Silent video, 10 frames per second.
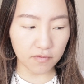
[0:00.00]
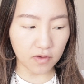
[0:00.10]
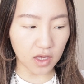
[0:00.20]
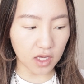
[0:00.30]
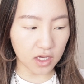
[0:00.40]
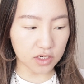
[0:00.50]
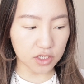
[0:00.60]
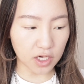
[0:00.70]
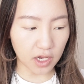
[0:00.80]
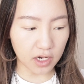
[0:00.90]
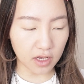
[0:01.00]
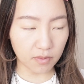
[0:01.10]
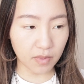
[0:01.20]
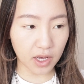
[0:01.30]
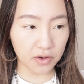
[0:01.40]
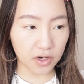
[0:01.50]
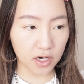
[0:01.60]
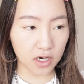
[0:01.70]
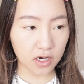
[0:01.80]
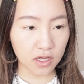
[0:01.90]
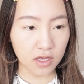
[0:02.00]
V shading powder,